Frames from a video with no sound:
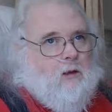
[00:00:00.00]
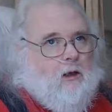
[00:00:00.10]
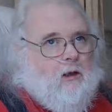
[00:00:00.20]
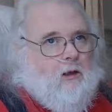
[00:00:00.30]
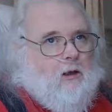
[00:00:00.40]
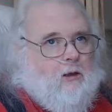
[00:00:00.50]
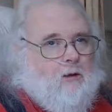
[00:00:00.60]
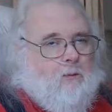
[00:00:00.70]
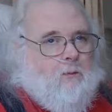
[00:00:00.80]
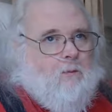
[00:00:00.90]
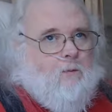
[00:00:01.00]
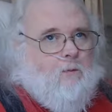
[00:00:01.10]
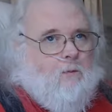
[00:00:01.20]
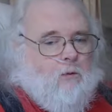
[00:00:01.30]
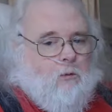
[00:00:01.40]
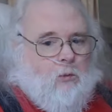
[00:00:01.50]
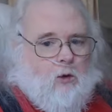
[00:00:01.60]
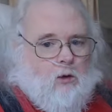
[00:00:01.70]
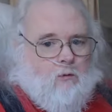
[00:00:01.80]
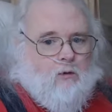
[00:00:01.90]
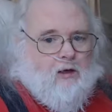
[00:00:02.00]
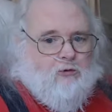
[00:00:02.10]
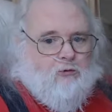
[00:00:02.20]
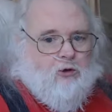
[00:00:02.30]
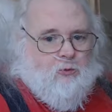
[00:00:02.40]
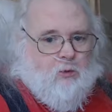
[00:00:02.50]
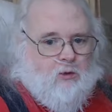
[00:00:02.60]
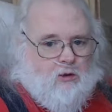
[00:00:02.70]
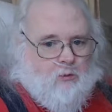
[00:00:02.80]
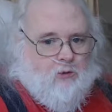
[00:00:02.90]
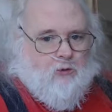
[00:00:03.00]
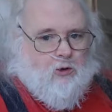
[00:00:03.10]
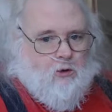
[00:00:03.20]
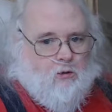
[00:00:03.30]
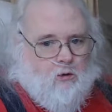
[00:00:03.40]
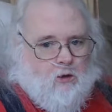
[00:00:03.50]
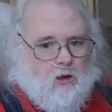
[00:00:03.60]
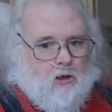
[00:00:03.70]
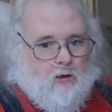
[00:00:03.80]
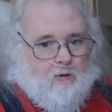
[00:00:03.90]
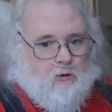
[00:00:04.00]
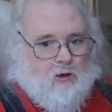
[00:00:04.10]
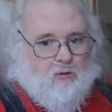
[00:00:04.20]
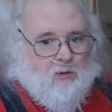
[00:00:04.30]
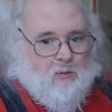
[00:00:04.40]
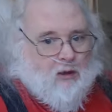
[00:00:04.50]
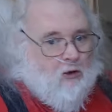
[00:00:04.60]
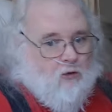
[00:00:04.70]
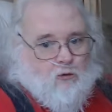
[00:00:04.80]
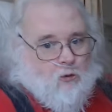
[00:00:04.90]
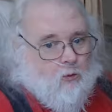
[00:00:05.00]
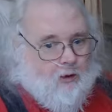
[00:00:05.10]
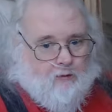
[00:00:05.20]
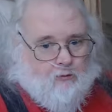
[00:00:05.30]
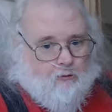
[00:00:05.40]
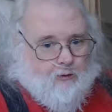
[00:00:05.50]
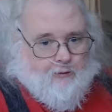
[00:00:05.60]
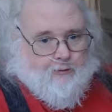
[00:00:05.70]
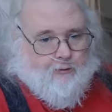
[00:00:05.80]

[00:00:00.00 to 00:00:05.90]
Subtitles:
I had a little bowl of Rice Krispies. I put the yogurt on because they don't give me milk for whatever reason.